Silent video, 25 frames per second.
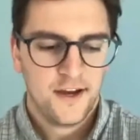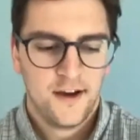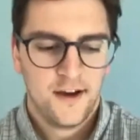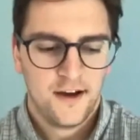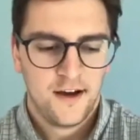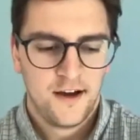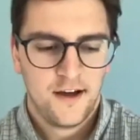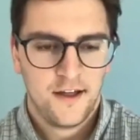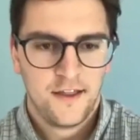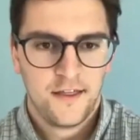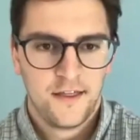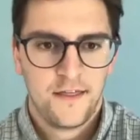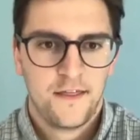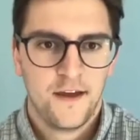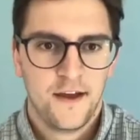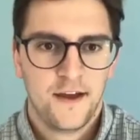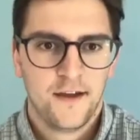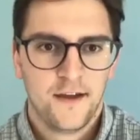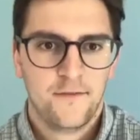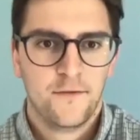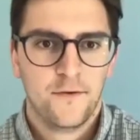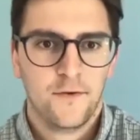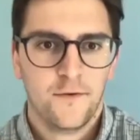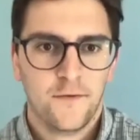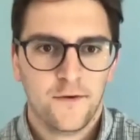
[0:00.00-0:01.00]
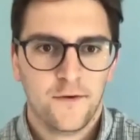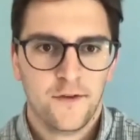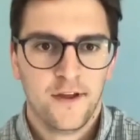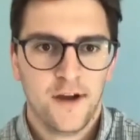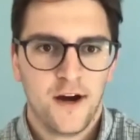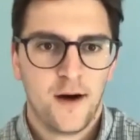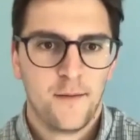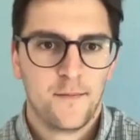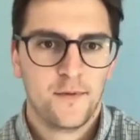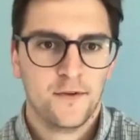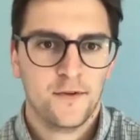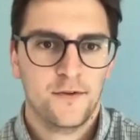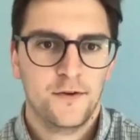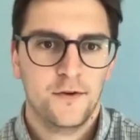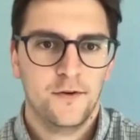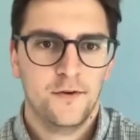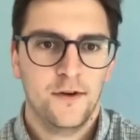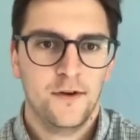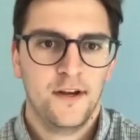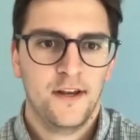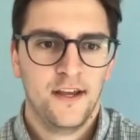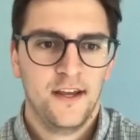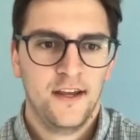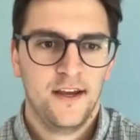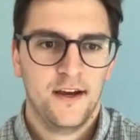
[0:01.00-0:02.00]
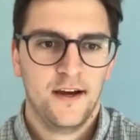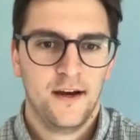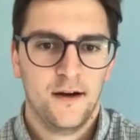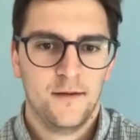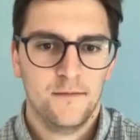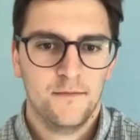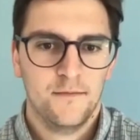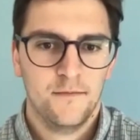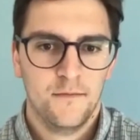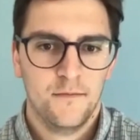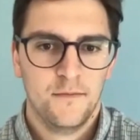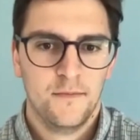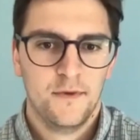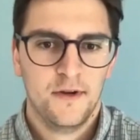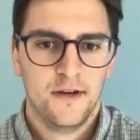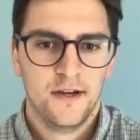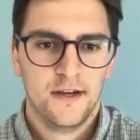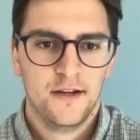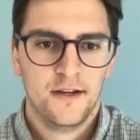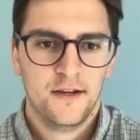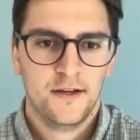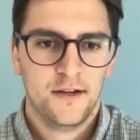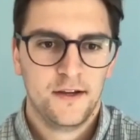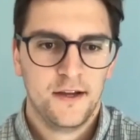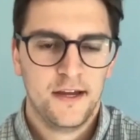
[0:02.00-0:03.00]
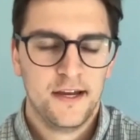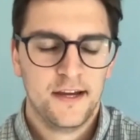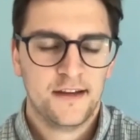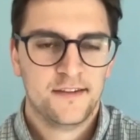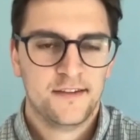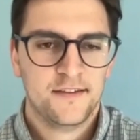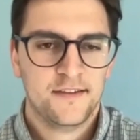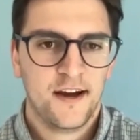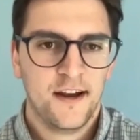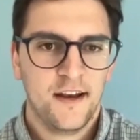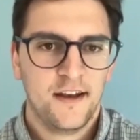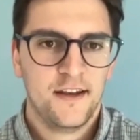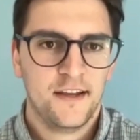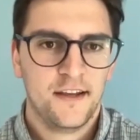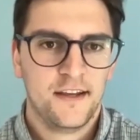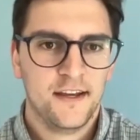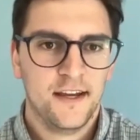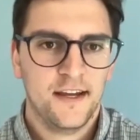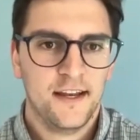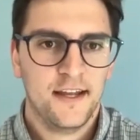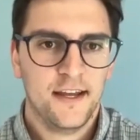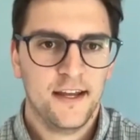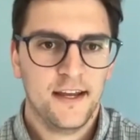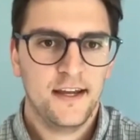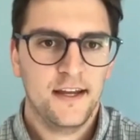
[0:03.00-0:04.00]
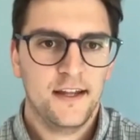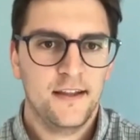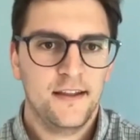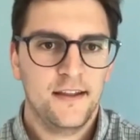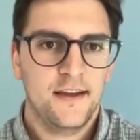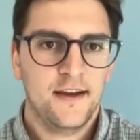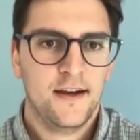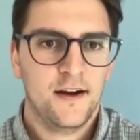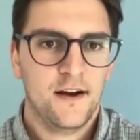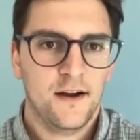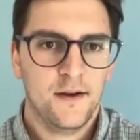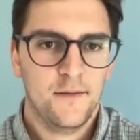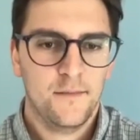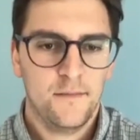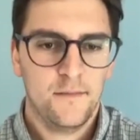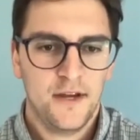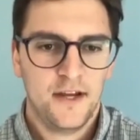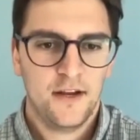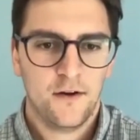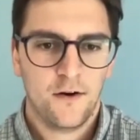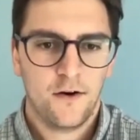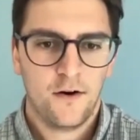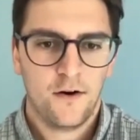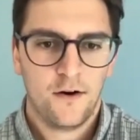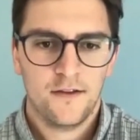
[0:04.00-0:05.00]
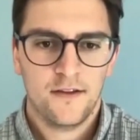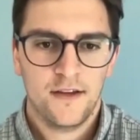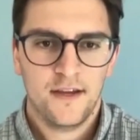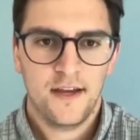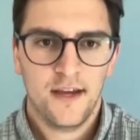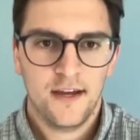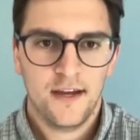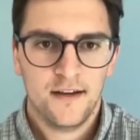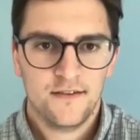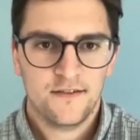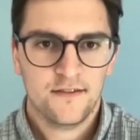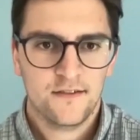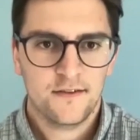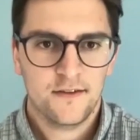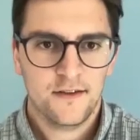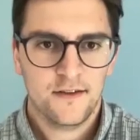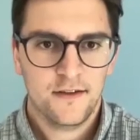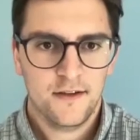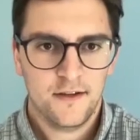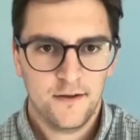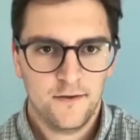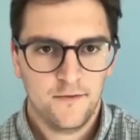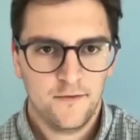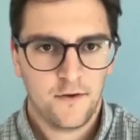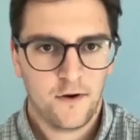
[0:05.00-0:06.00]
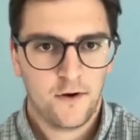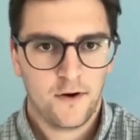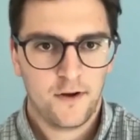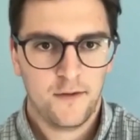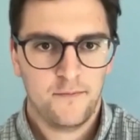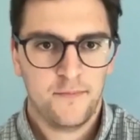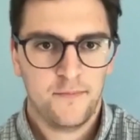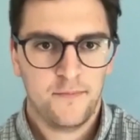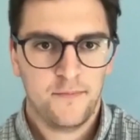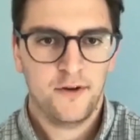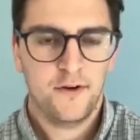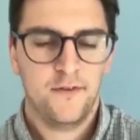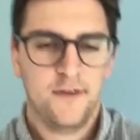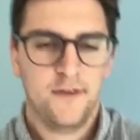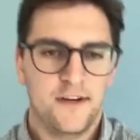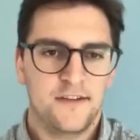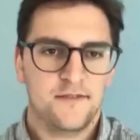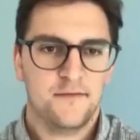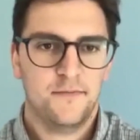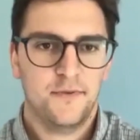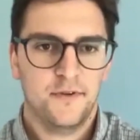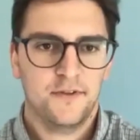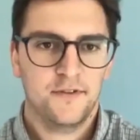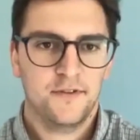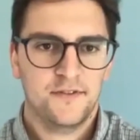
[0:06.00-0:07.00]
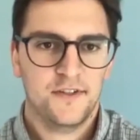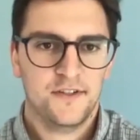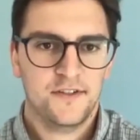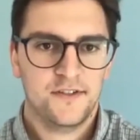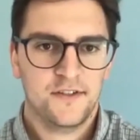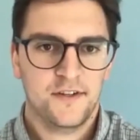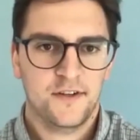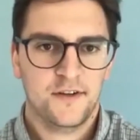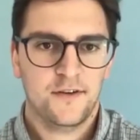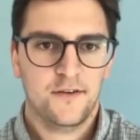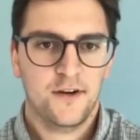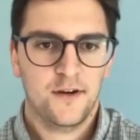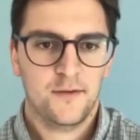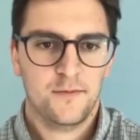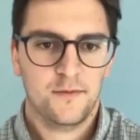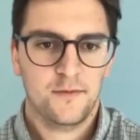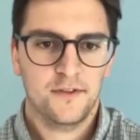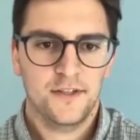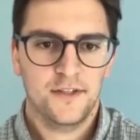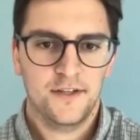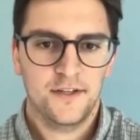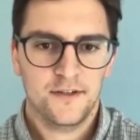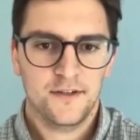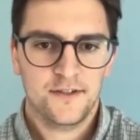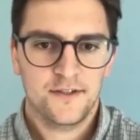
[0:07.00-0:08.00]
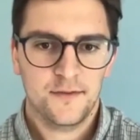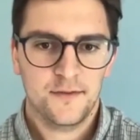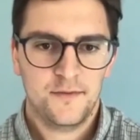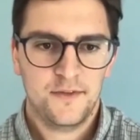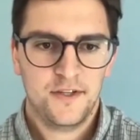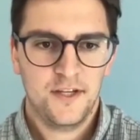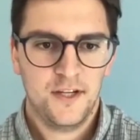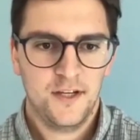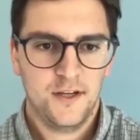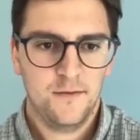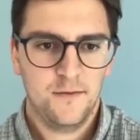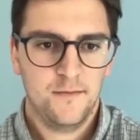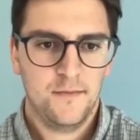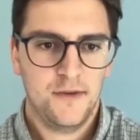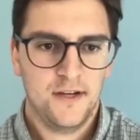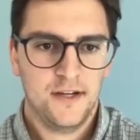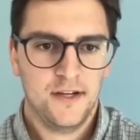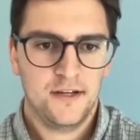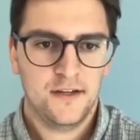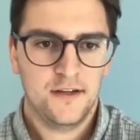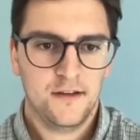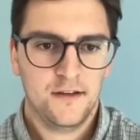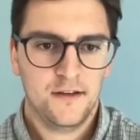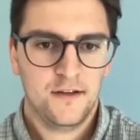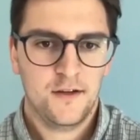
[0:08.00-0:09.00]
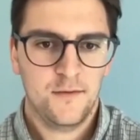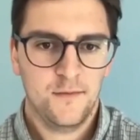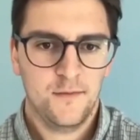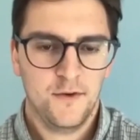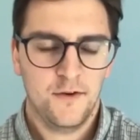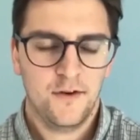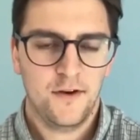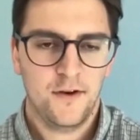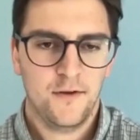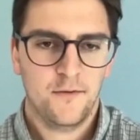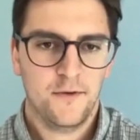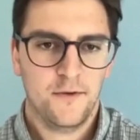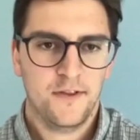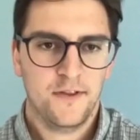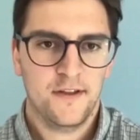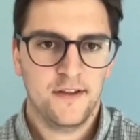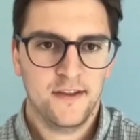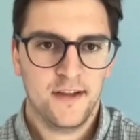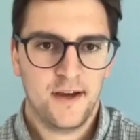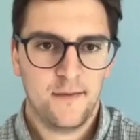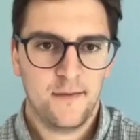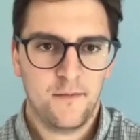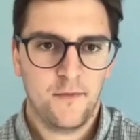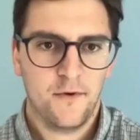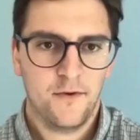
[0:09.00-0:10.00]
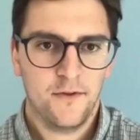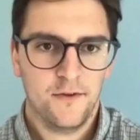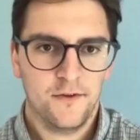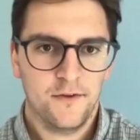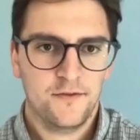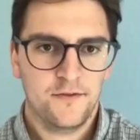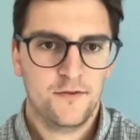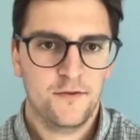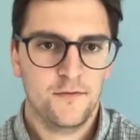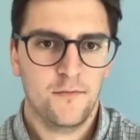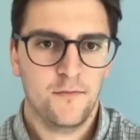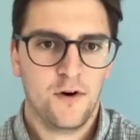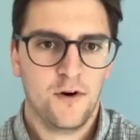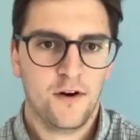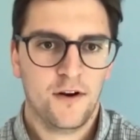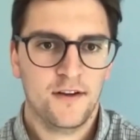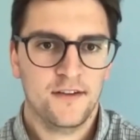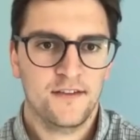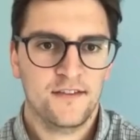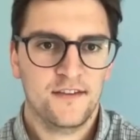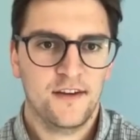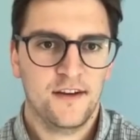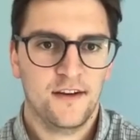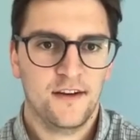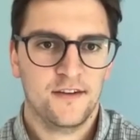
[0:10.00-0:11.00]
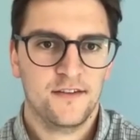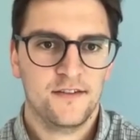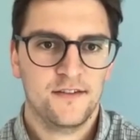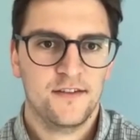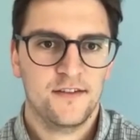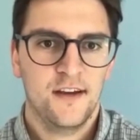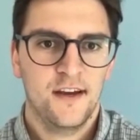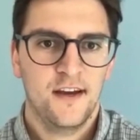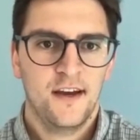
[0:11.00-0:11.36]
uh, thankful for the opportunity. I'm excited to get in there and meet all the agents that, that you've already built. You guys have built such an incredible leadership team and community within that those two market centers.